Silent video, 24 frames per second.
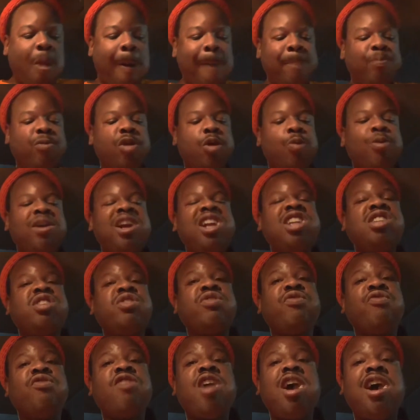The way it's
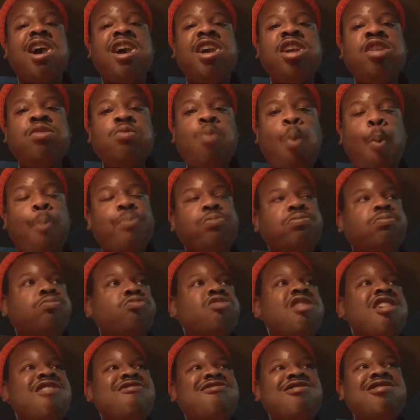fried,
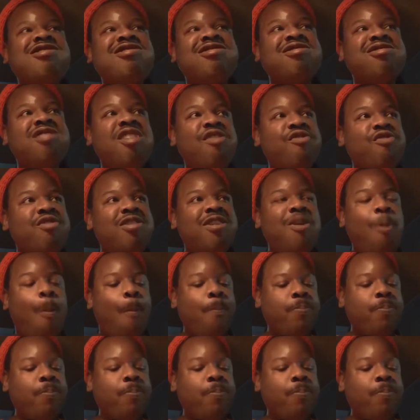I think it's different,